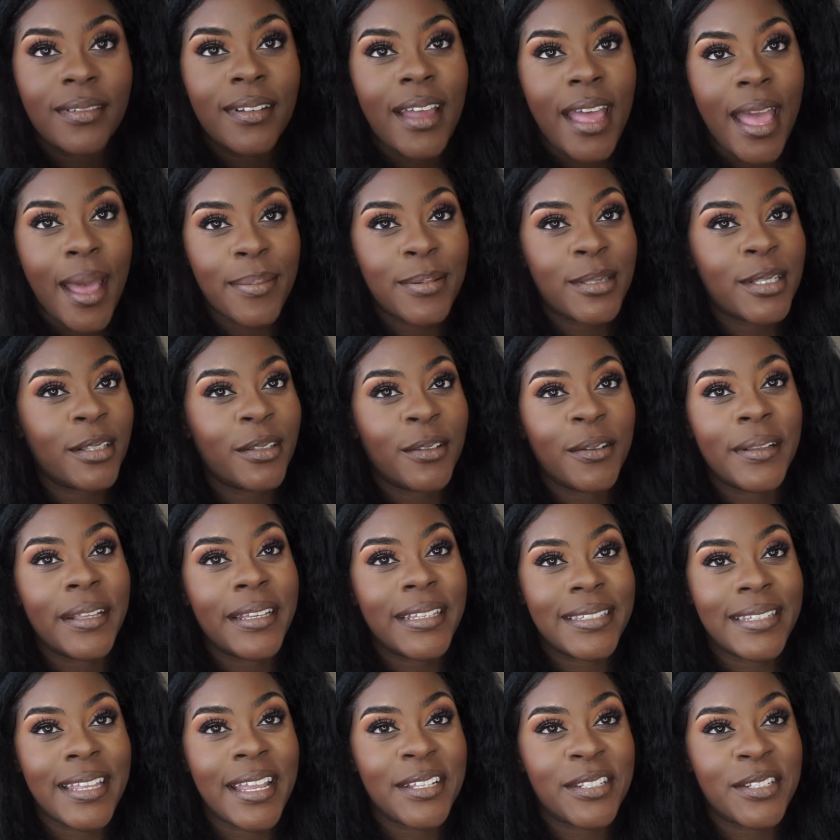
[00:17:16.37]
absolutely
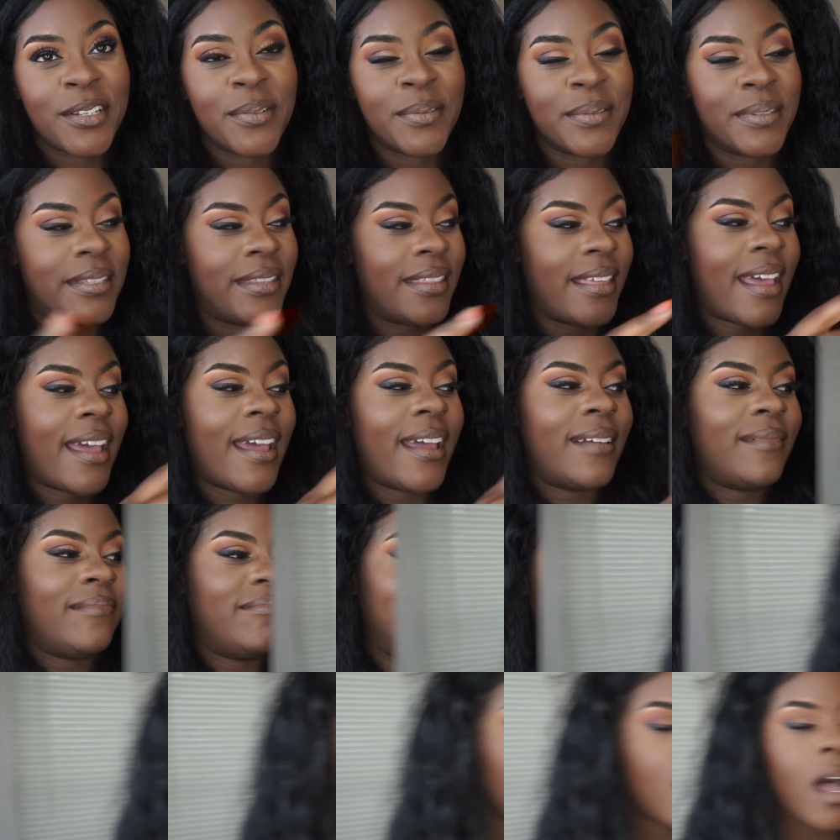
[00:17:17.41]
stay tuned to that.
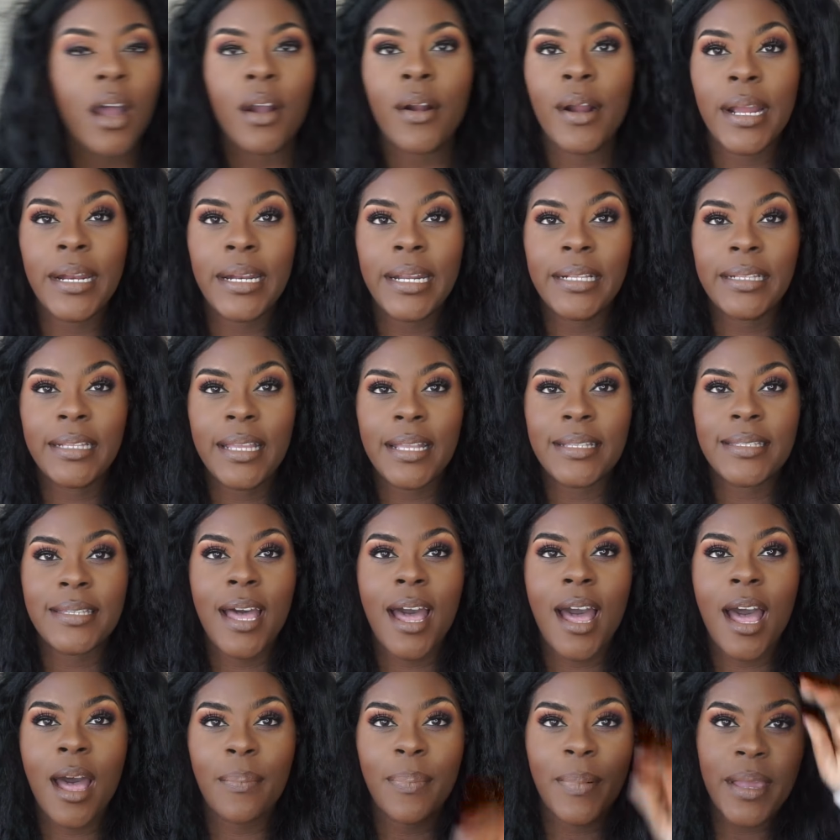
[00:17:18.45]
Alrighty, let's
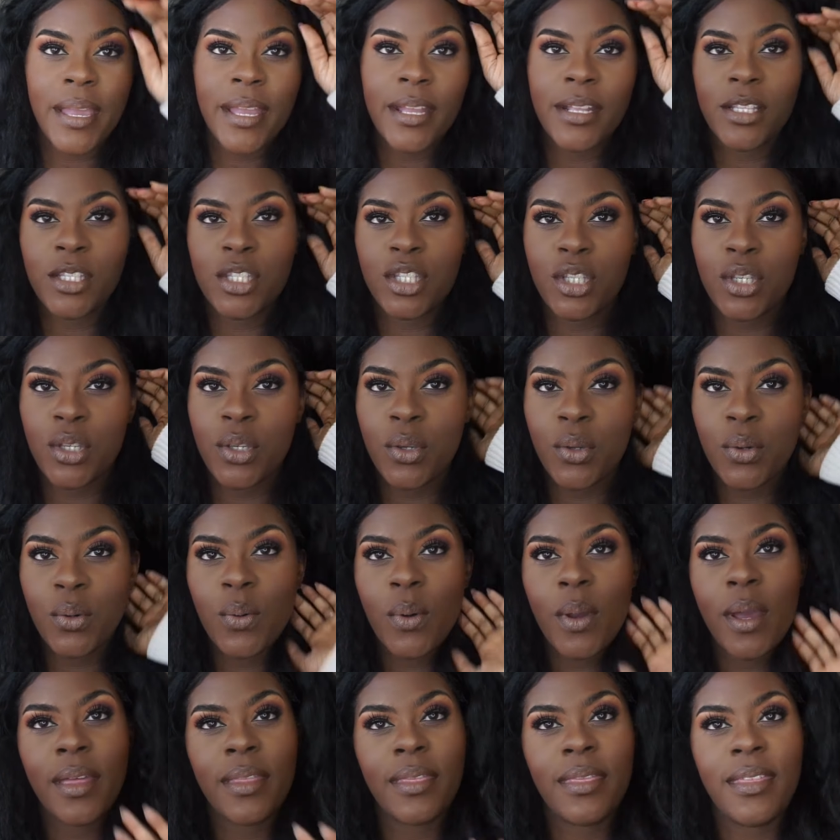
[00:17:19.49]
hop
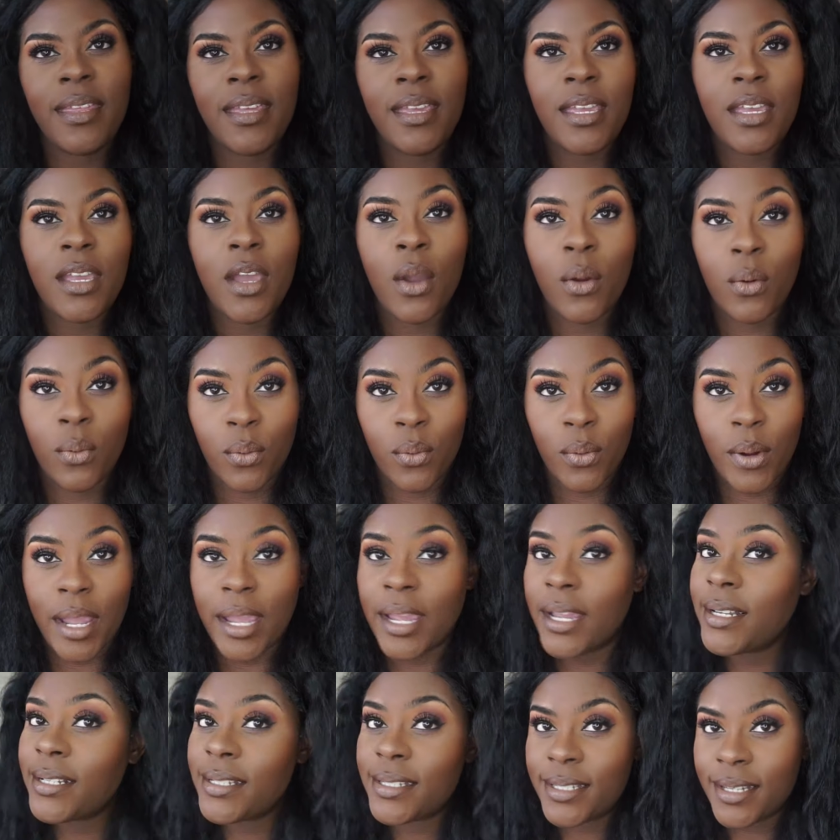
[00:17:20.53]
into the
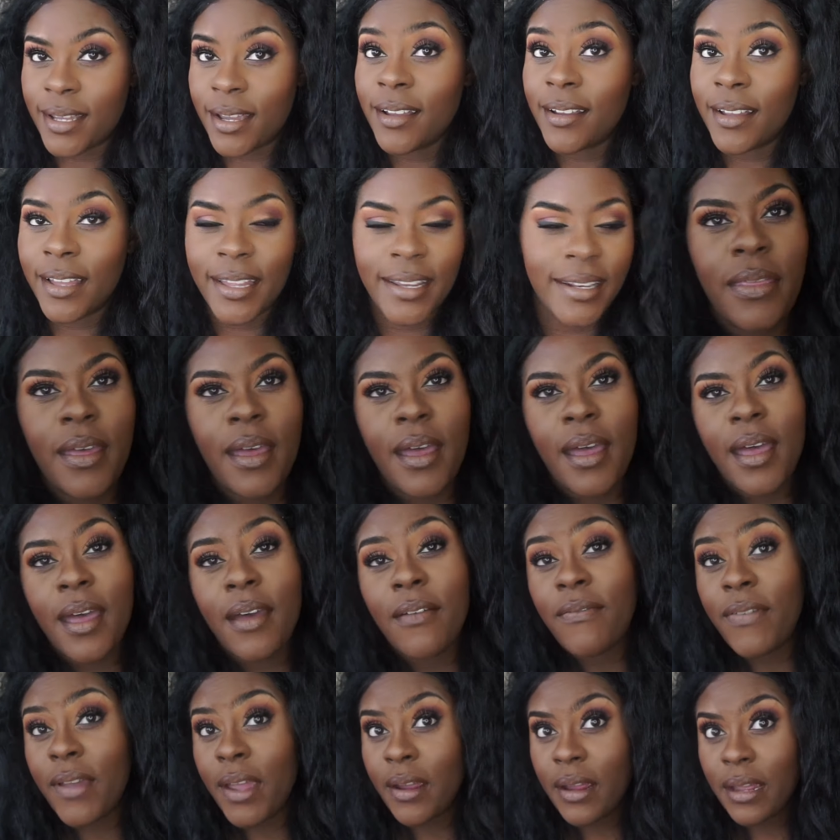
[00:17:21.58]
Radon.
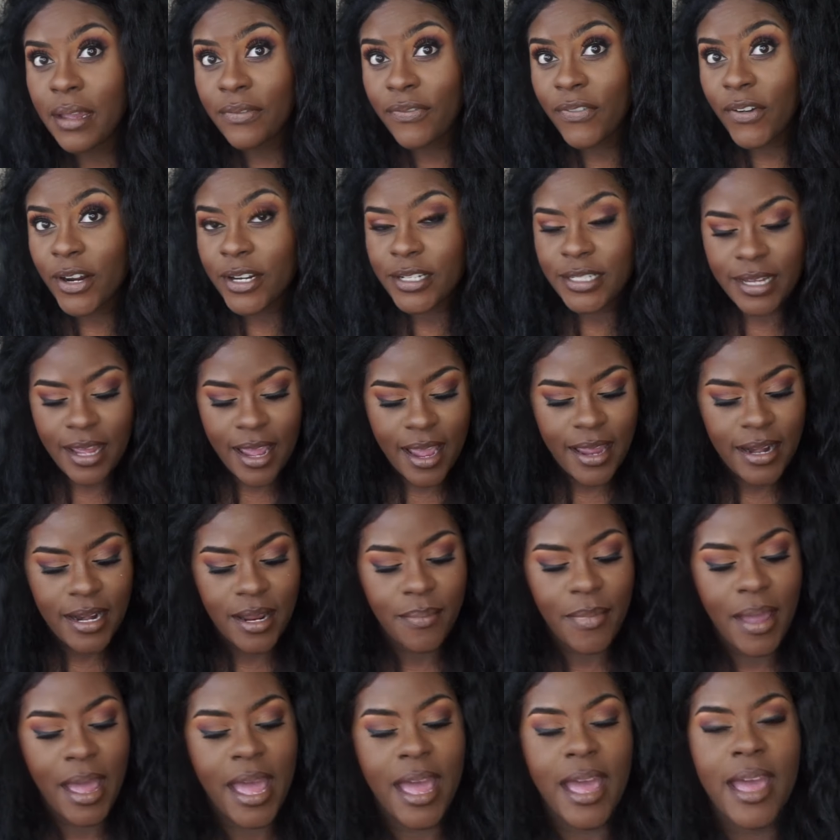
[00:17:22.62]
The very first
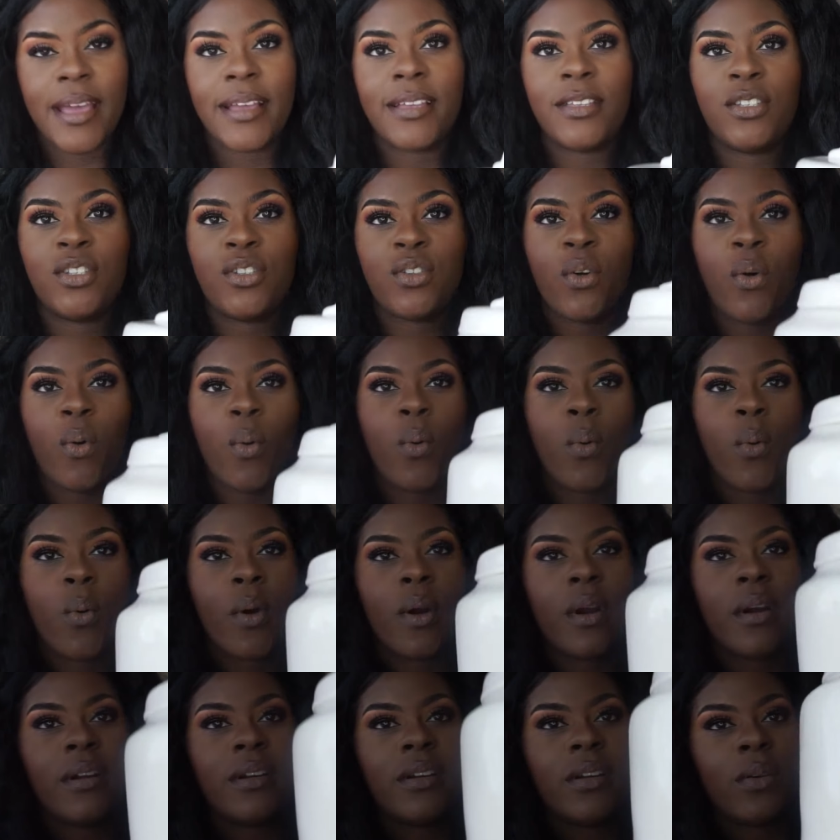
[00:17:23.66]
item I
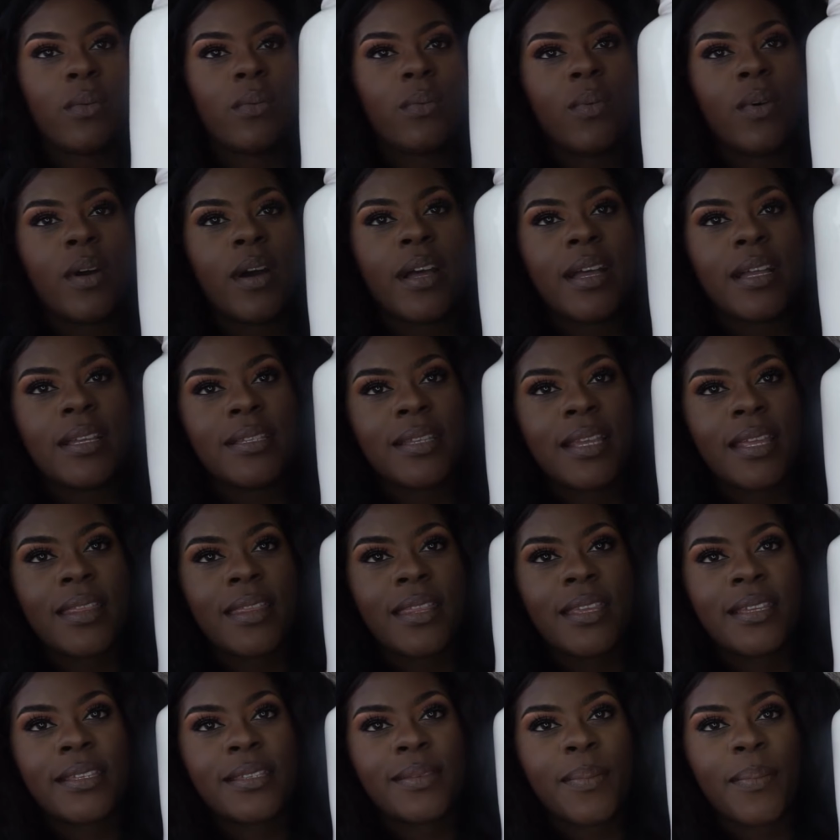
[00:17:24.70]
scored was
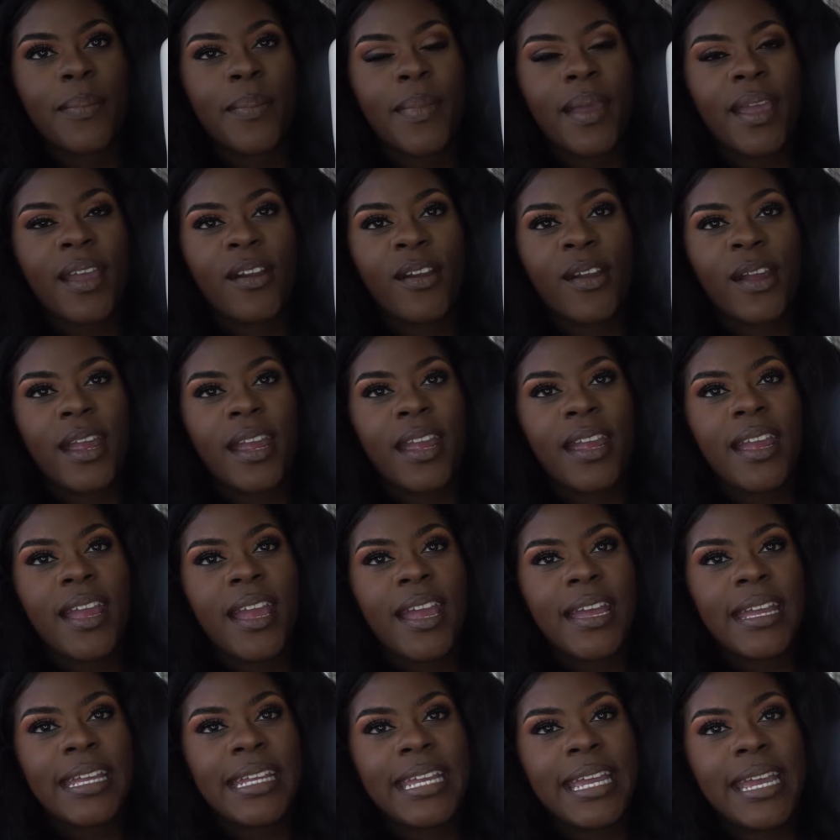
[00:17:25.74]
this Mary
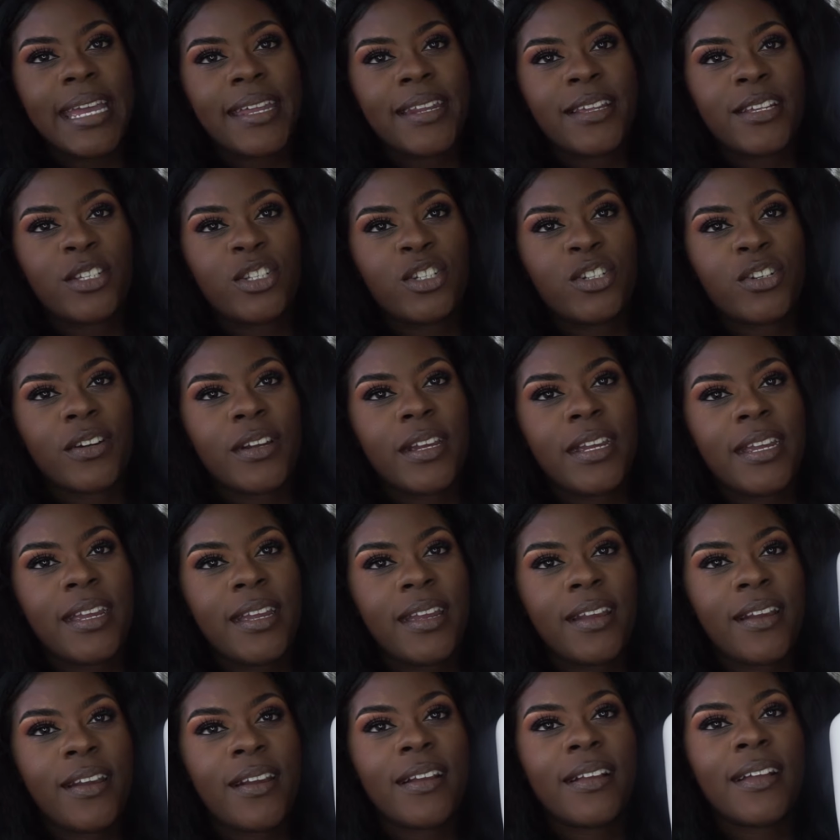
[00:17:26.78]
canister
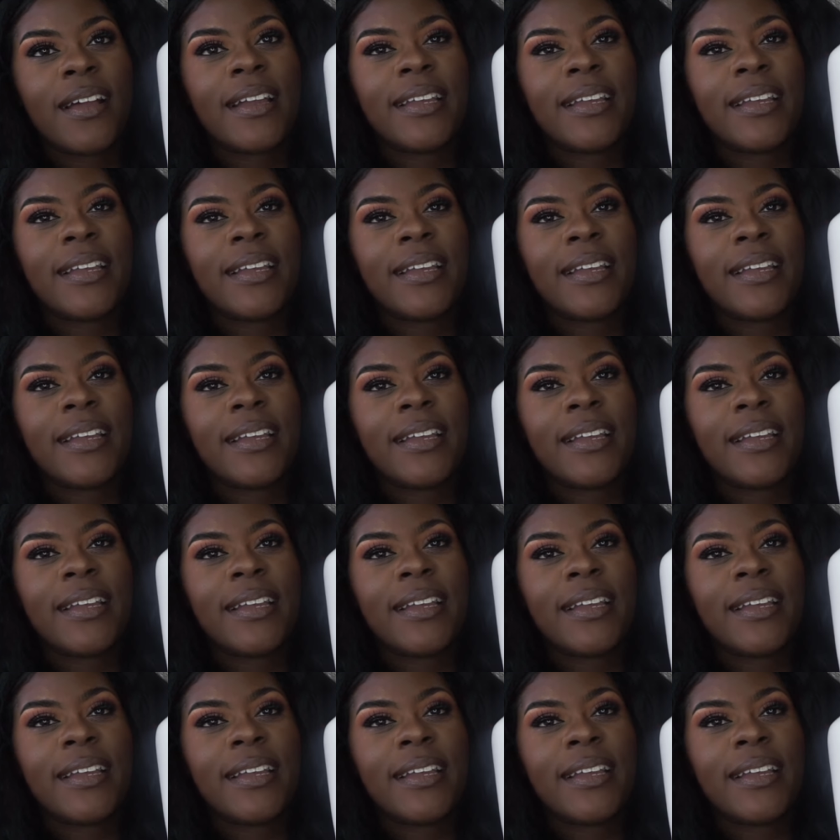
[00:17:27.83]
here.